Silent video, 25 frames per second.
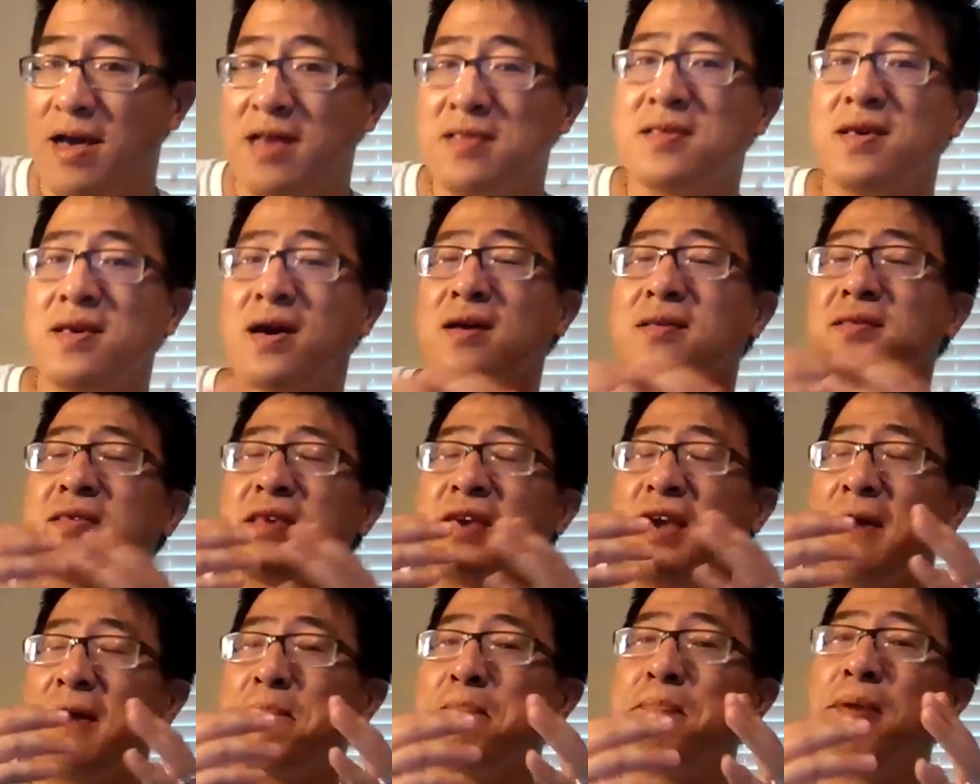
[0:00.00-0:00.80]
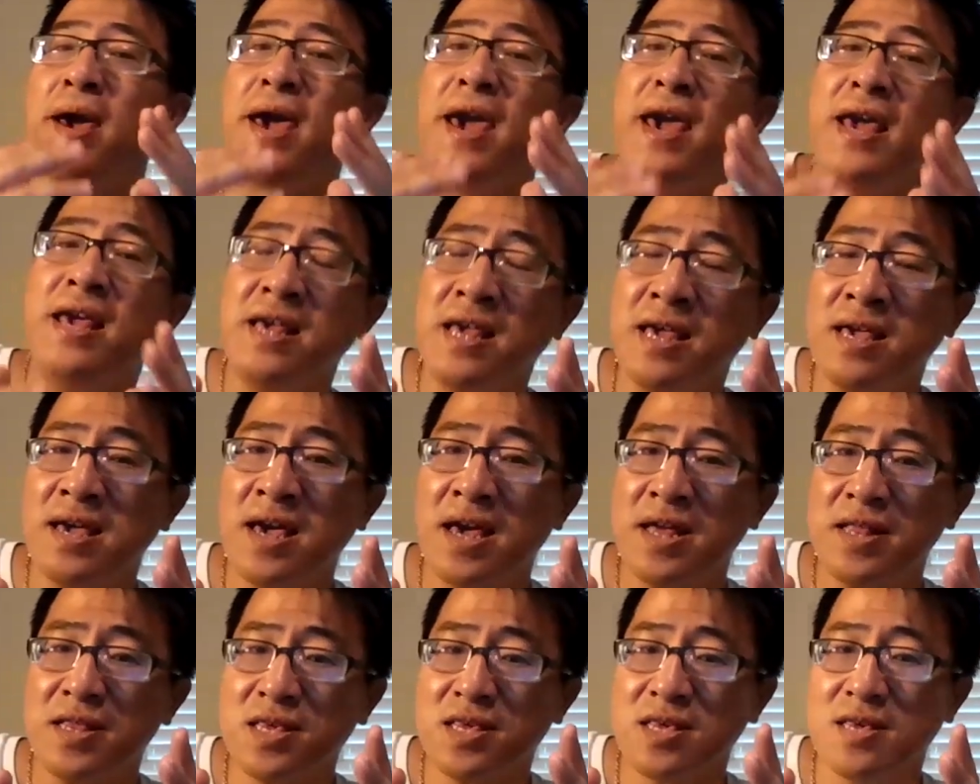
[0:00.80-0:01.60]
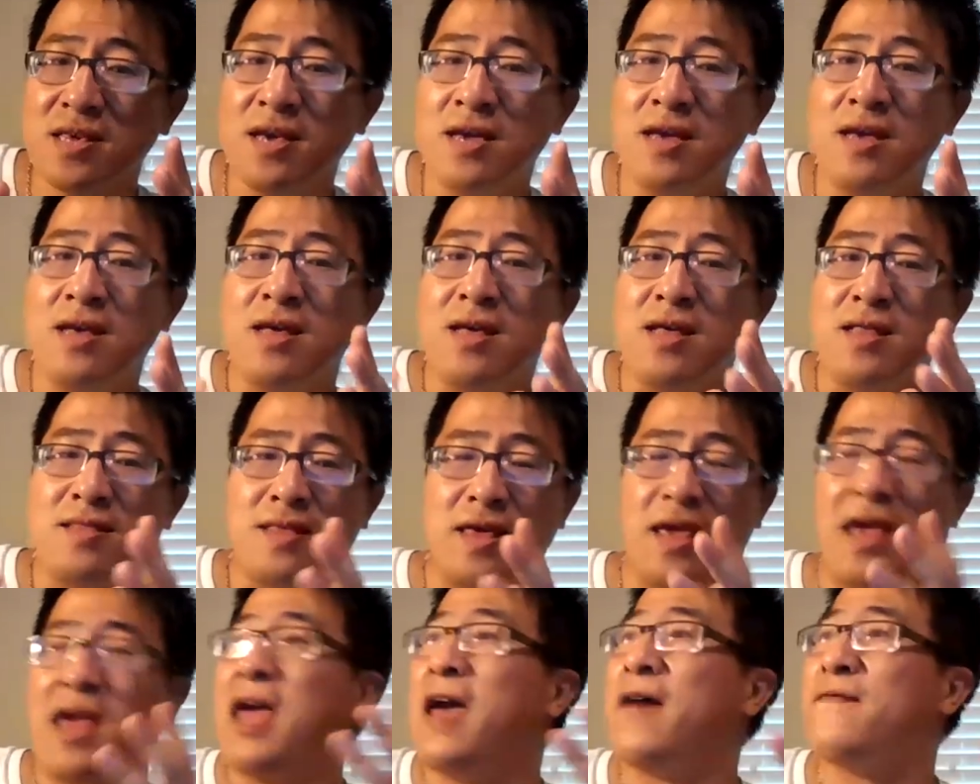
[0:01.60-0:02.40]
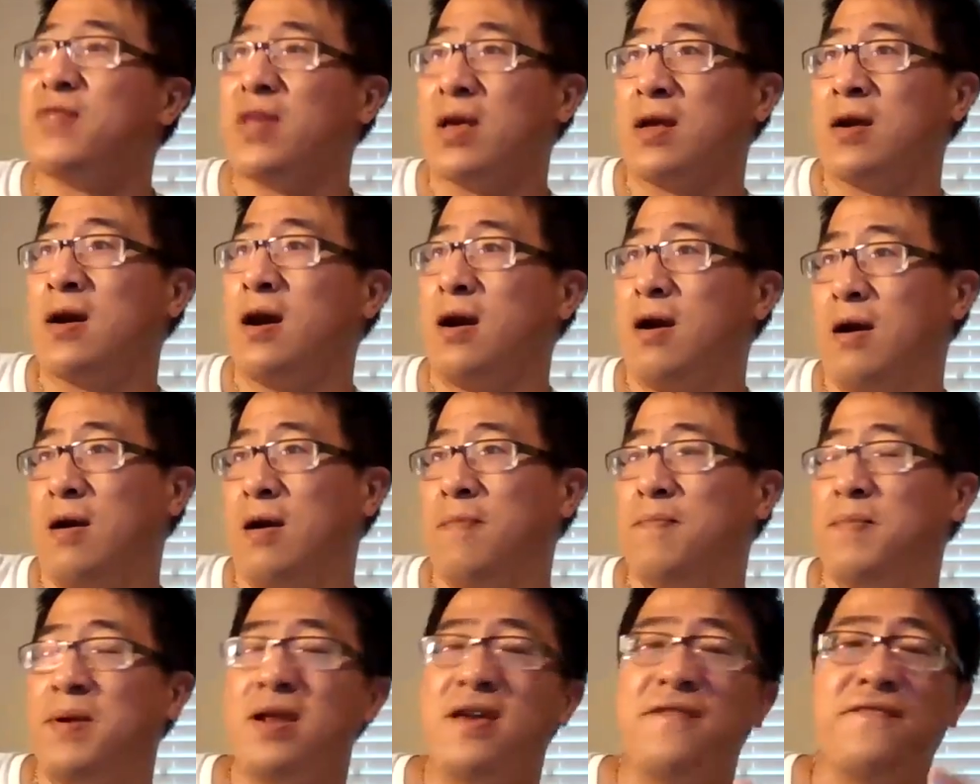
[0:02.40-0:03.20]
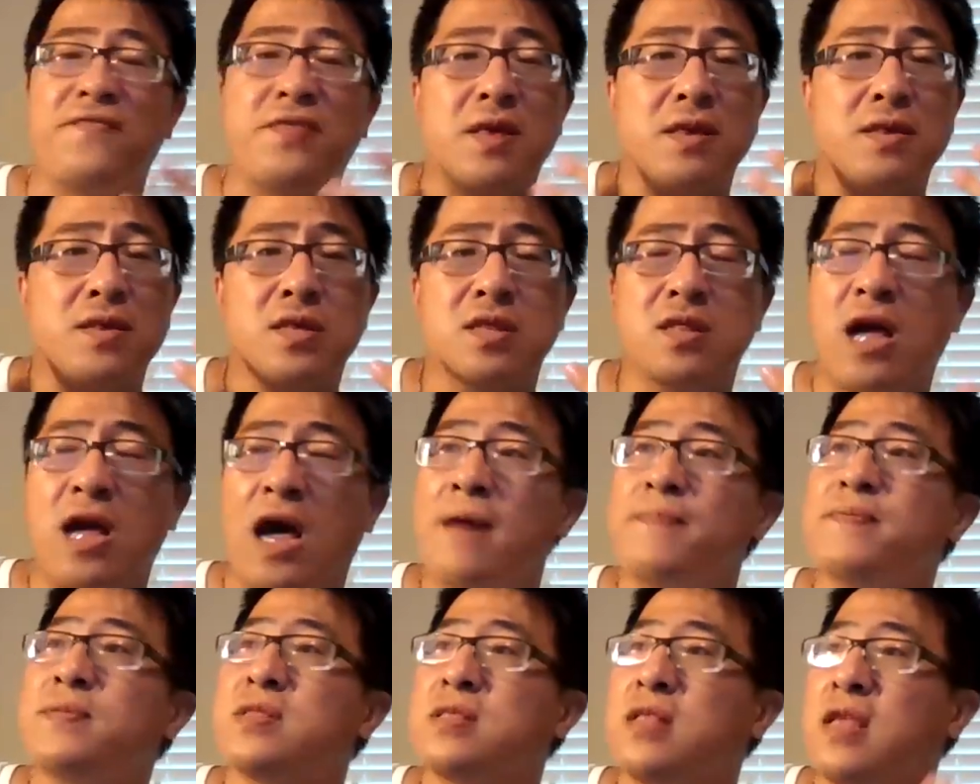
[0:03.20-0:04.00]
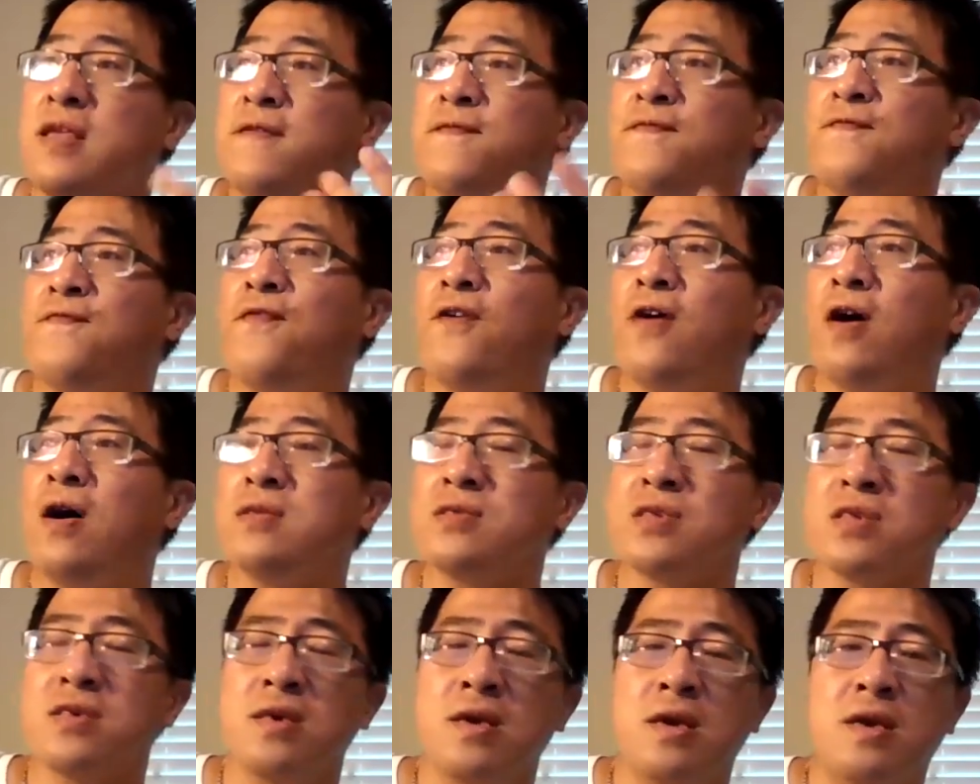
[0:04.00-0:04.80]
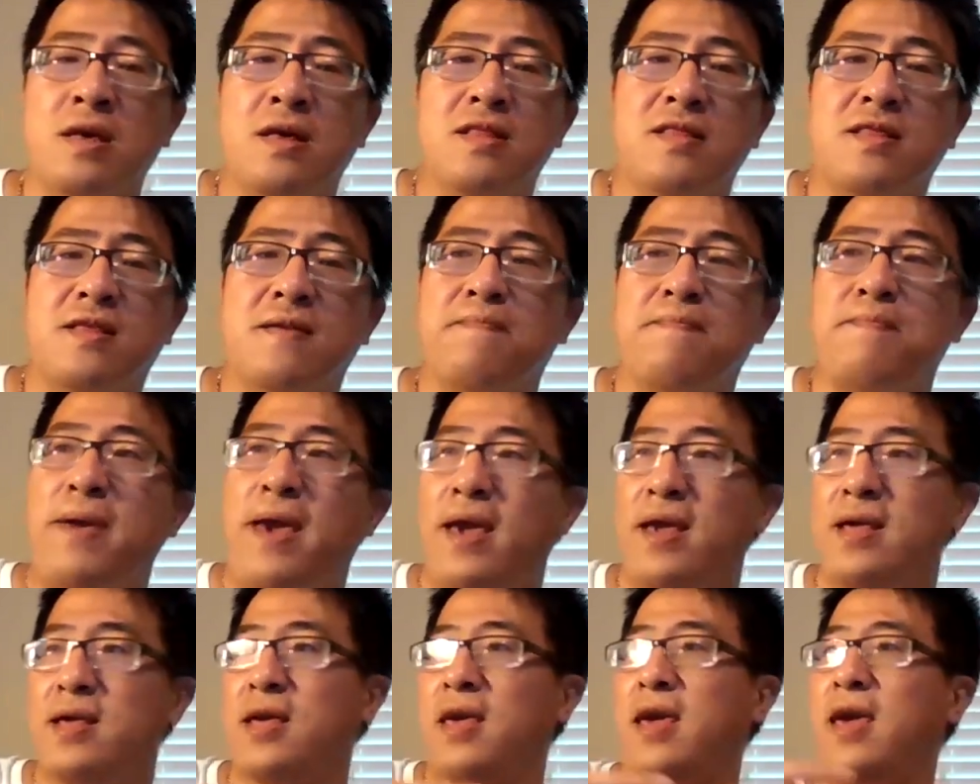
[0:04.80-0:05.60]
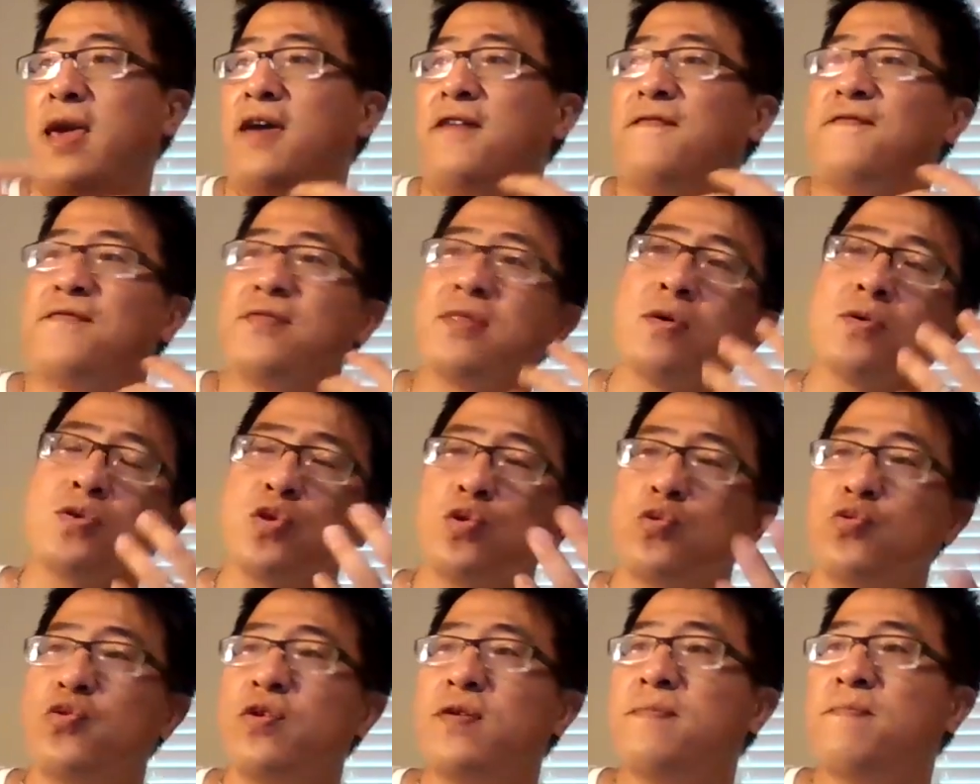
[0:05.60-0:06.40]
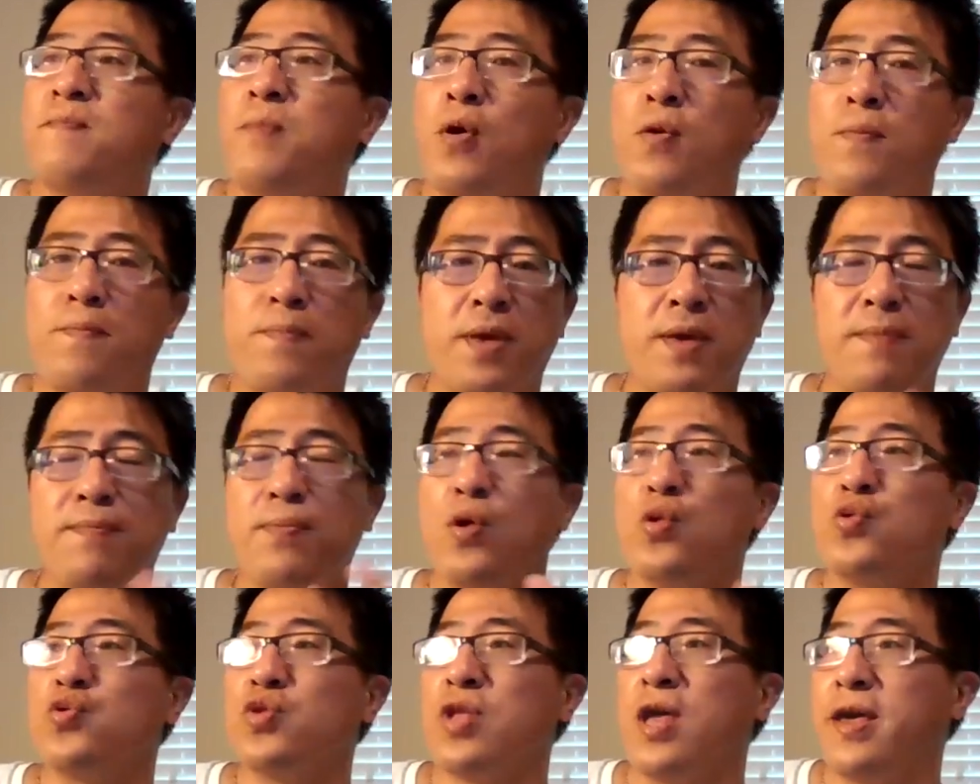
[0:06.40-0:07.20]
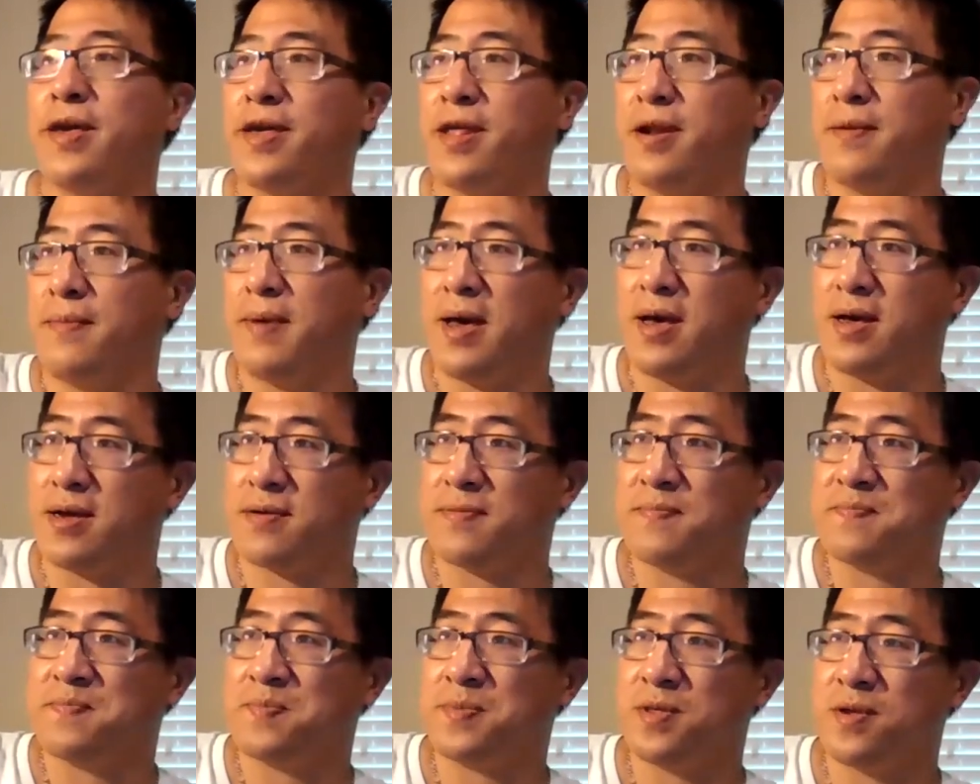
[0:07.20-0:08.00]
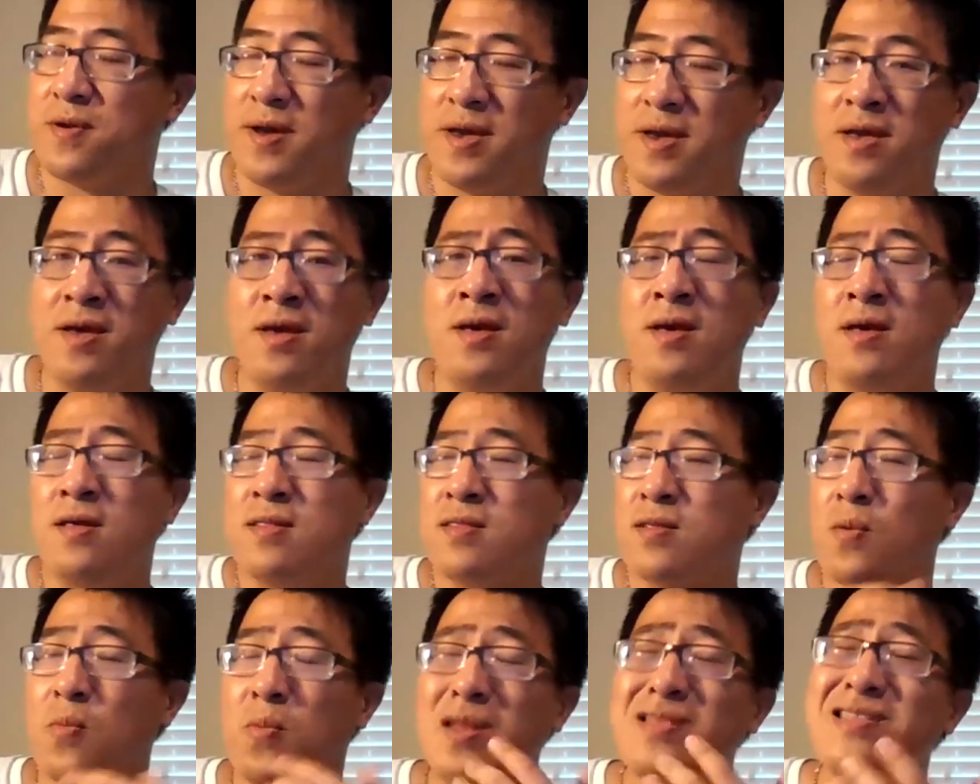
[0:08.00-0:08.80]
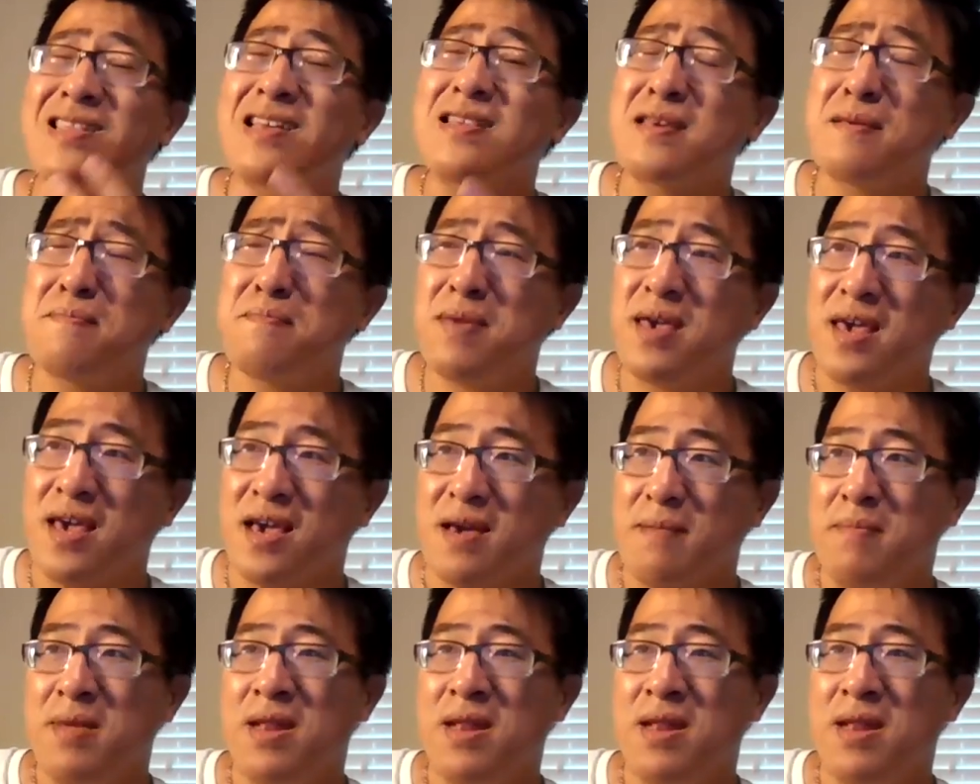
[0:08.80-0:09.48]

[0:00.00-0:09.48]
As long as they are paying it, they have the car. But if they stop default, the bank can have those repo people take it back, right? So what does it mean?